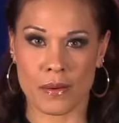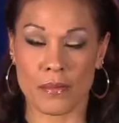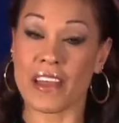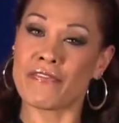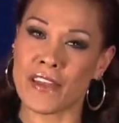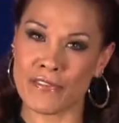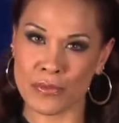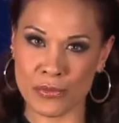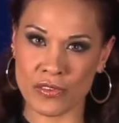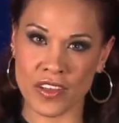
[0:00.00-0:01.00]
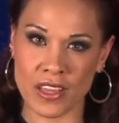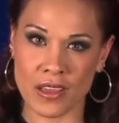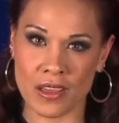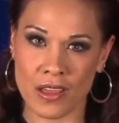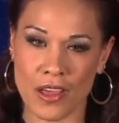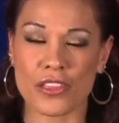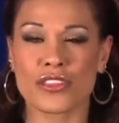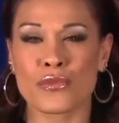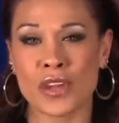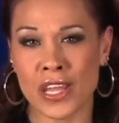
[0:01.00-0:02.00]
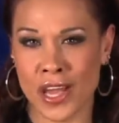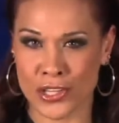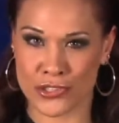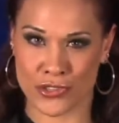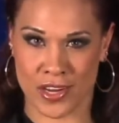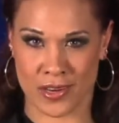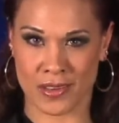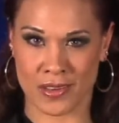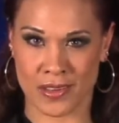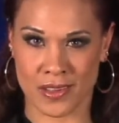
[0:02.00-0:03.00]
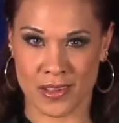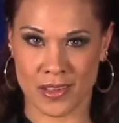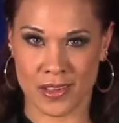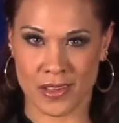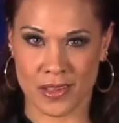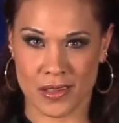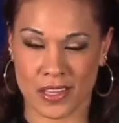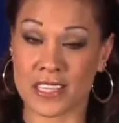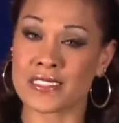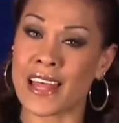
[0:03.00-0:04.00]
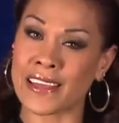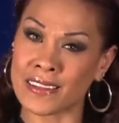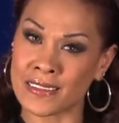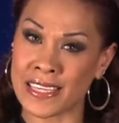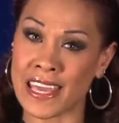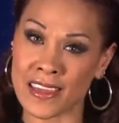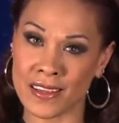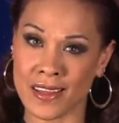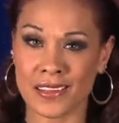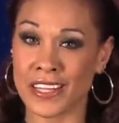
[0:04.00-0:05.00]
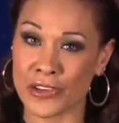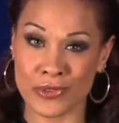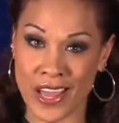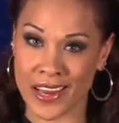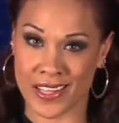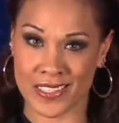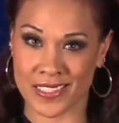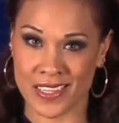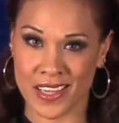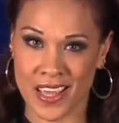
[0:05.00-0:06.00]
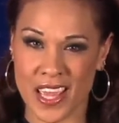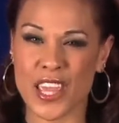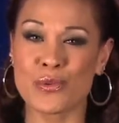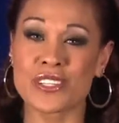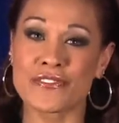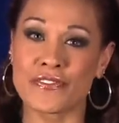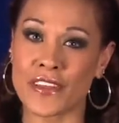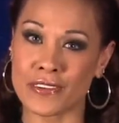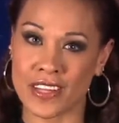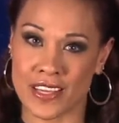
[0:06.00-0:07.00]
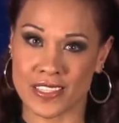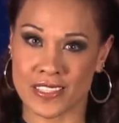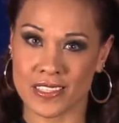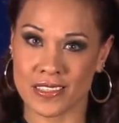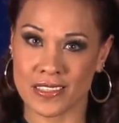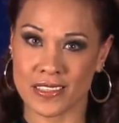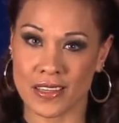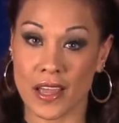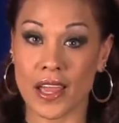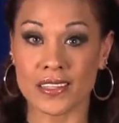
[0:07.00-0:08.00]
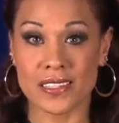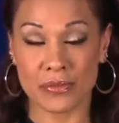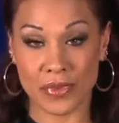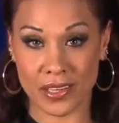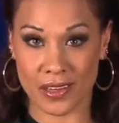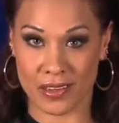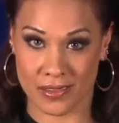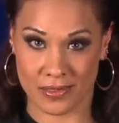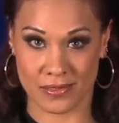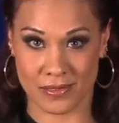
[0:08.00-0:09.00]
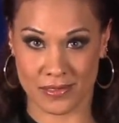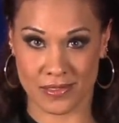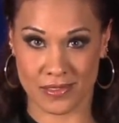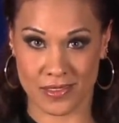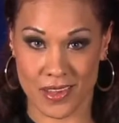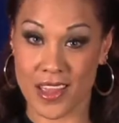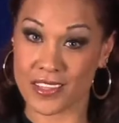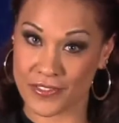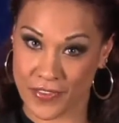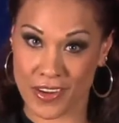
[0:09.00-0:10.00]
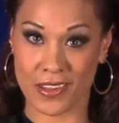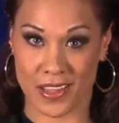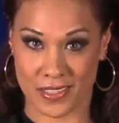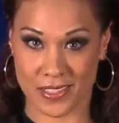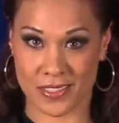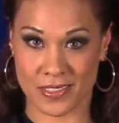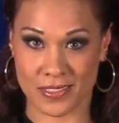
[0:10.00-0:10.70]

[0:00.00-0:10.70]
My favorite movie, 300. Cause like King Leonidas, he was fearless. And Tamina is fearless.